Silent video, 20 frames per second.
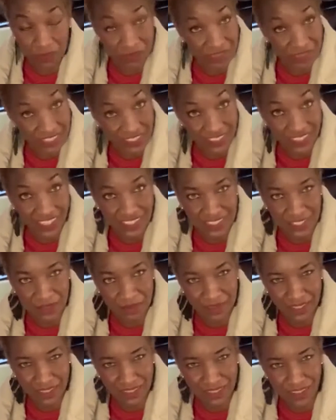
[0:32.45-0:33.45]
Isn't that
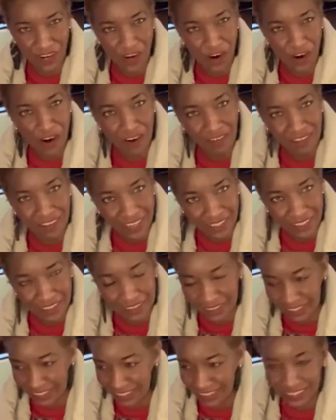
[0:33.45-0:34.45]
something? Already,
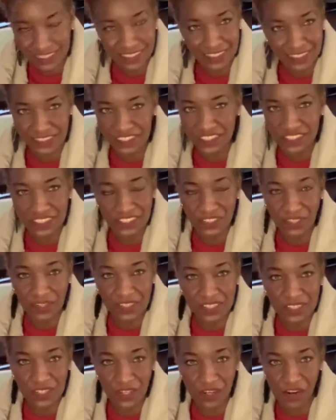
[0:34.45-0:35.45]
it's, it's, it
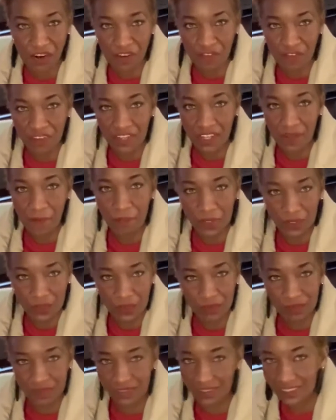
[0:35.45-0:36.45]
starts off,
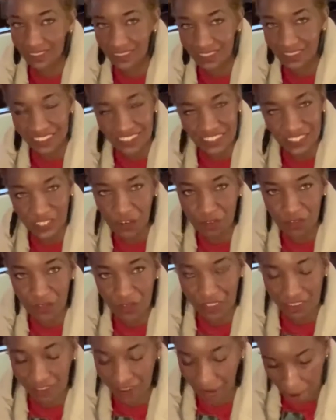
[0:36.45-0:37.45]
boom, just go for
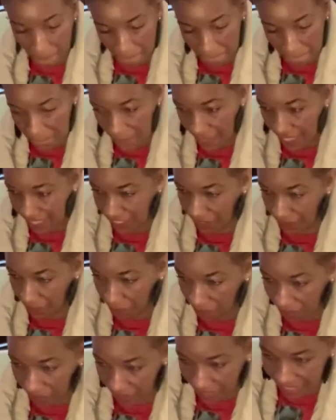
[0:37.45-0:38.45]
it, right? You know,
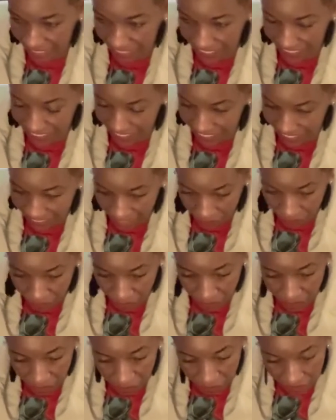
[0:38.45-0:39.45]
and it's just like,
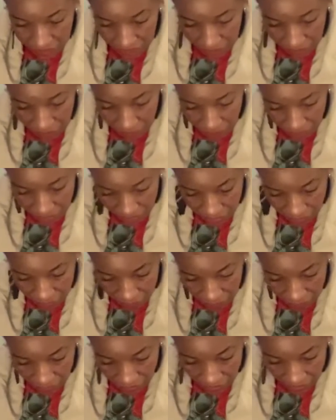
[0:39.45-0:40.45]
well, what didn't we do?